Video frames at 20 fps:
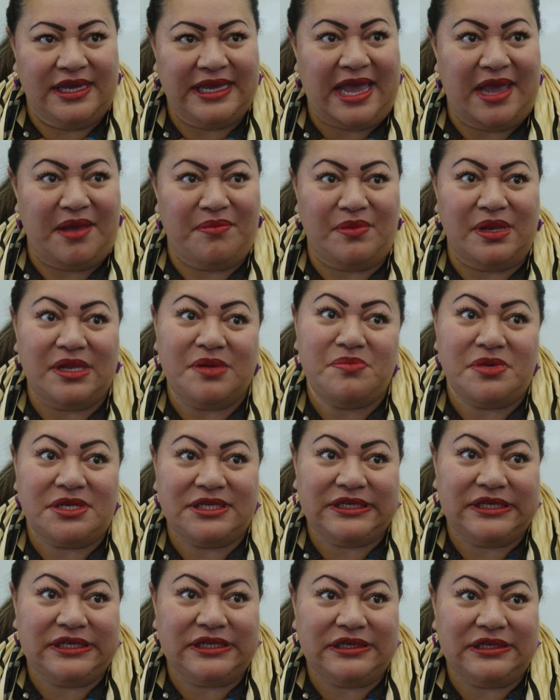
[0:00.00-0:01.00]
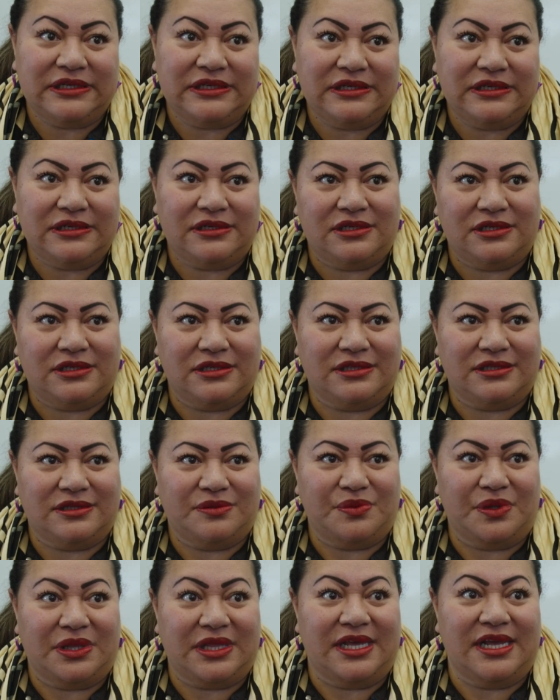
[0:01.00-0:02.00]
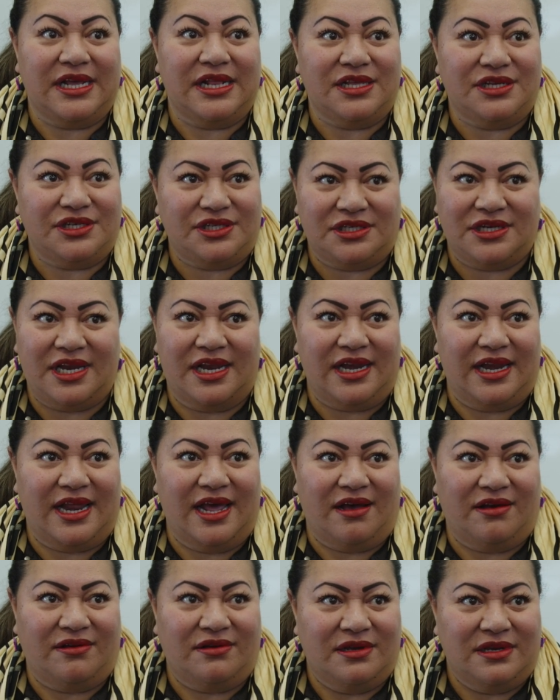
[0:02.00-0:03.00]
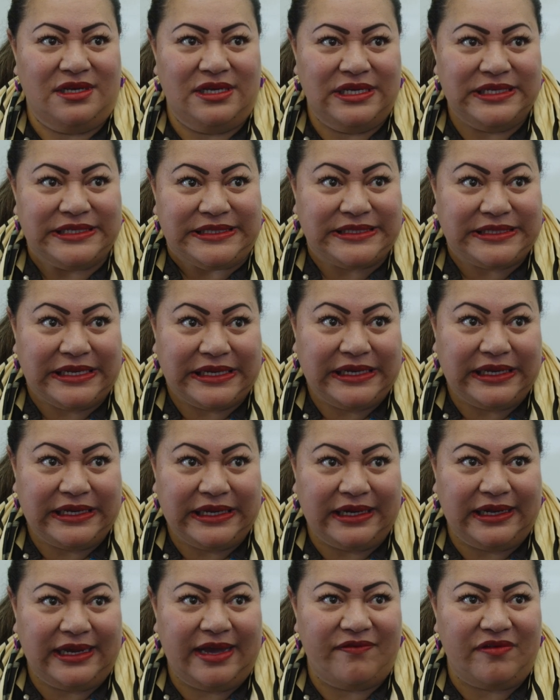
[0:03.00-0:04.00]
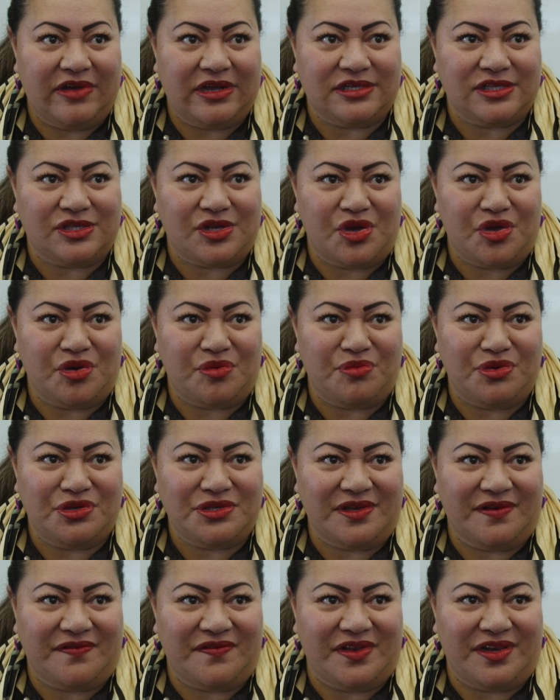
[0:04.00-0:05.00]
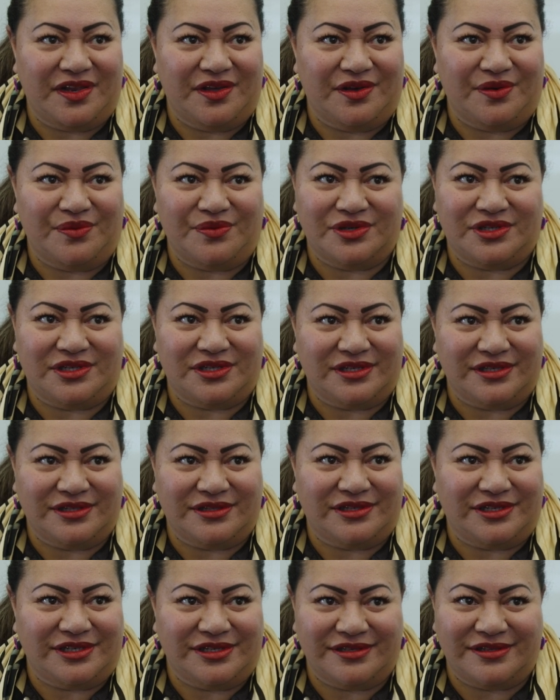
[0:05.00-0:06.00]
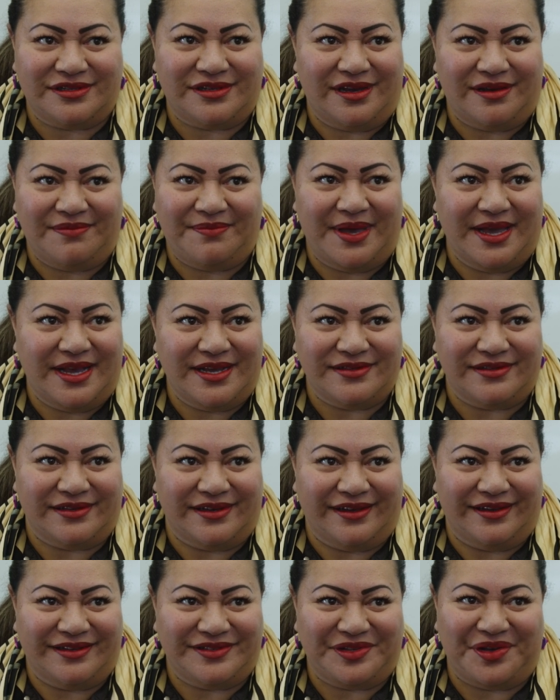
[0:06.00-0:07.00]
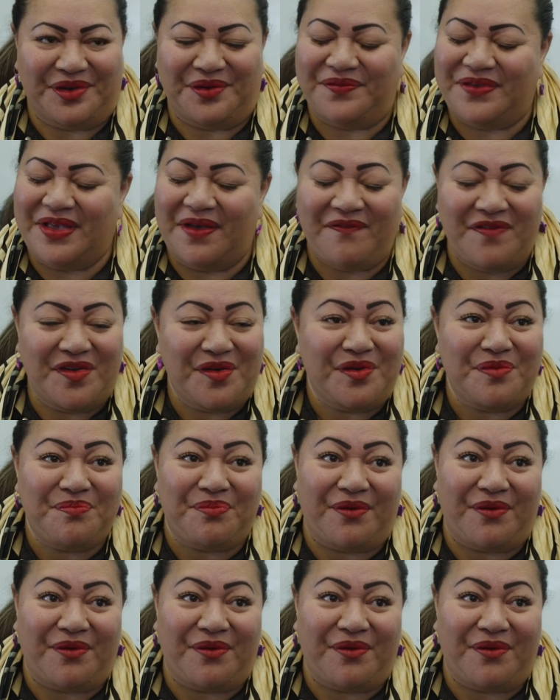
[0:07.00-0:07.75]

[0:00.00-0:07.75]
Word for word: came limited just with English, and now singing and having his own music video, which is just amazing. So yeah, very